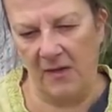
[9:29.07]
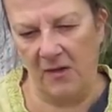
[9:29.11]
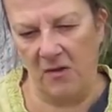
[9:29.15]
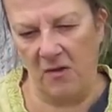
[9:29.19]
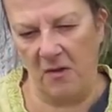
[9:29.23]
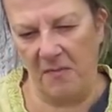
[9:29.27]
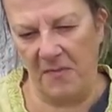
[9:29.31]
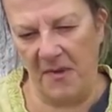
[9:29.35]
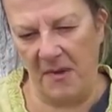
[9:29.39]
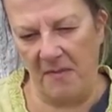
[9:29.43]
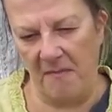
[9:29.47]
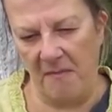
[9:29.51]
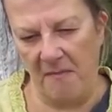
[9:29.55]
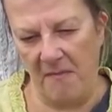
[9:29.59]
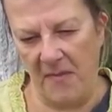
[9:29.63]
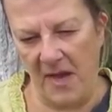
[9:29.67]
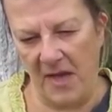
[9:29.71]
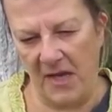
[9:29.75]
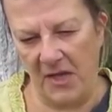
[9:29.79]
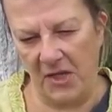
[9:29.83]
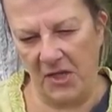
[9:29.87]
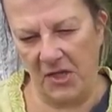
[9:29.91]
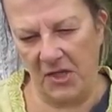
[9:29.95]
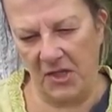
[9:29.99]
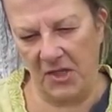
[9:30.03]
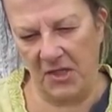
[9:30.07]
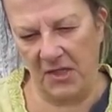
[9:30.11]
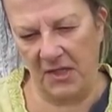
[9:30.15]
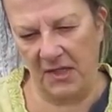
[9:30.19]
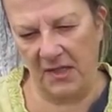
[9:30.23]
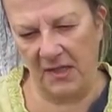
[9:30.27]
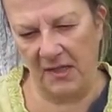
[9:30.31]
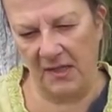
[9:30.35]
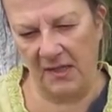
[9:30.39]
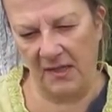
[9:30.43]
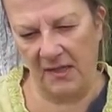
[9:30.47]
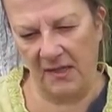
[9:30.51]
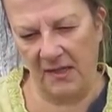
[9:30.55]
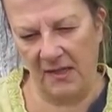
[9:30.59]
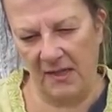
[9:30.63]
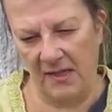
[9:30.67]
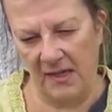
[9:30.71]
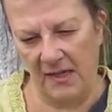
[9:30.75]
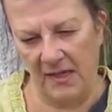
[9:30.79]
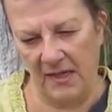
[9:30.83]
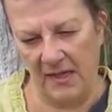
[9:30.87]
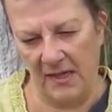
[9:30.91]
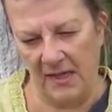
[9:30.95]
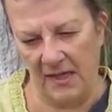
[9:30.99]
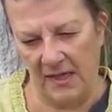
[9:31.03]
Got a bit mashed
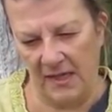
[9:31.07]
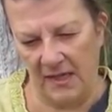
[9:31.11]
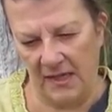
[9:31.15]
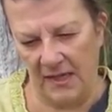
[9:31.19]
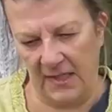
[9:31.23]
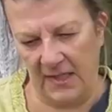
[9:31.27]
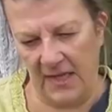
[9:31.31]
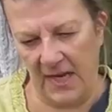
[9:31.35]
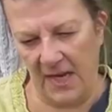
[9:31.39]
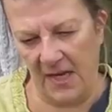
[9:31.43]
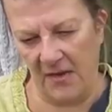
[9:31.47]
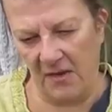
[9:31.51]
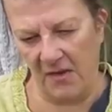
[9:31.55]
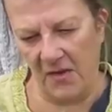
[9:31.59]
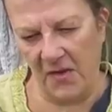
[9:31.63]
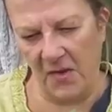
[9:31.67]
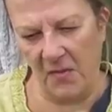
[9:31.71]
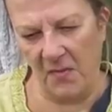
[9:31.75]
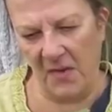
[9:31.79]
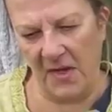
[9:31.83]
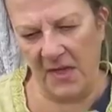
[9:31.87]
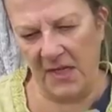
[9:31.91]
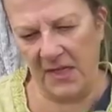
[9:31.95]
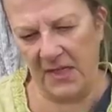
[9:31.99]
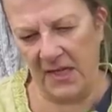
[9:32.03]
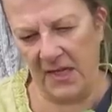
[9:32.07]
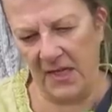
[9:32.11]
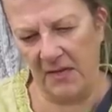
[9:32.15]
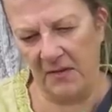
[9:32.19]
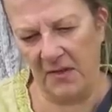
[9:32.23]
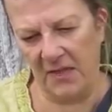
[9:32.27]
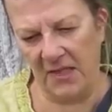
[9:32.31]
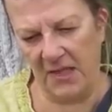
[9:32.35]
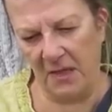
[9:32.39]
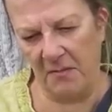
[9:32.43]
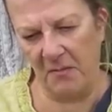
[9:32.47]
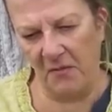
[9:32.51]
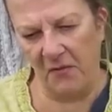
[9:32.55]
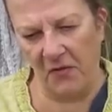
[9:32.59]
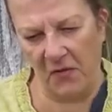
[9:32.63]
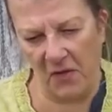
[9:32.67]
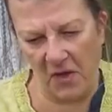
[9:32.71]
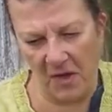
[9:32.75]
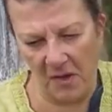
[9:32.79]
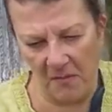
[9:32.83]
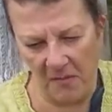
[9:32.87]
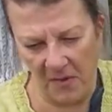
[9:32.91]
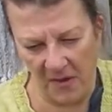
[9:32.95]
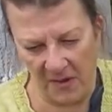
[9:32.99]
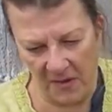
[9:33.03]
together on the way down. Some of
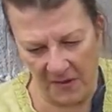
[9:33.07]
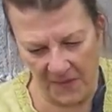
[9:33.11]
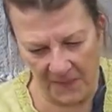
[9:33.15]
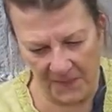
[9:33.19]
them